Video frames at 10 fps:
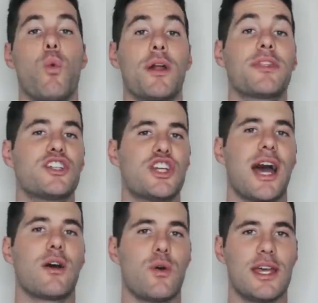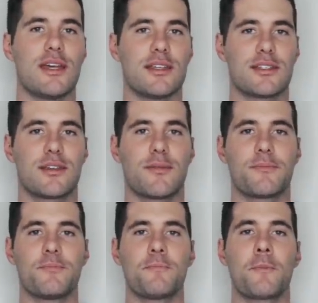what the shadow is.
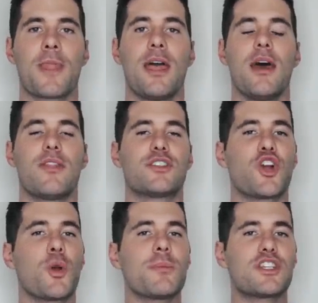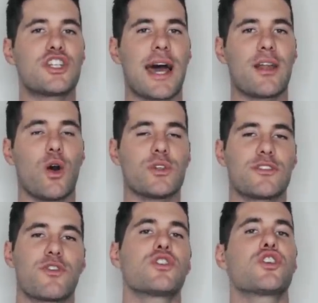The term the shadow was
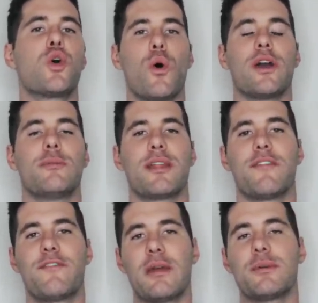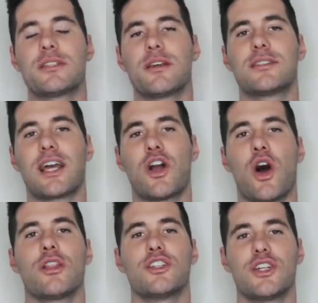first coined by the famous
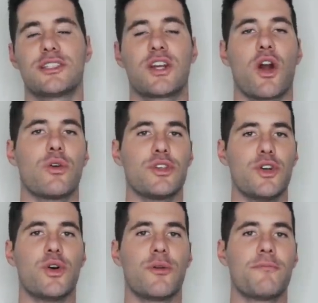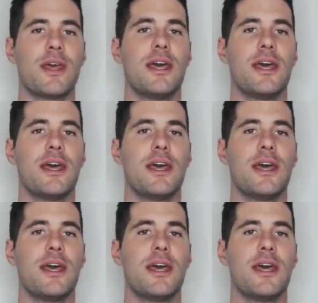psychologist Carl Jung